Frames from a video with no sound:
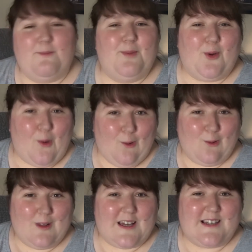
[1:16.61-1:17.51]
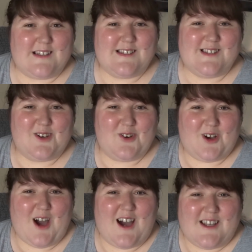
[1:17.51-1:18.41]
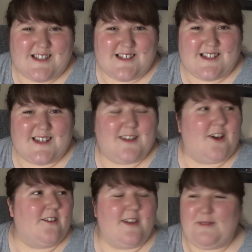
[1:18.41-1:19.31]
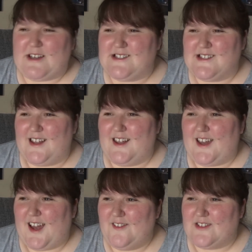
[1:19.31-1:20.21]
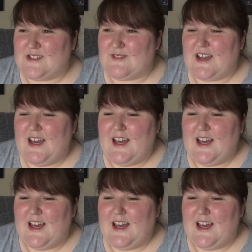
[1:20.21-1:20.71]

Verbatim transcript: book haul is courtesy no that makes it sound like they gave it to me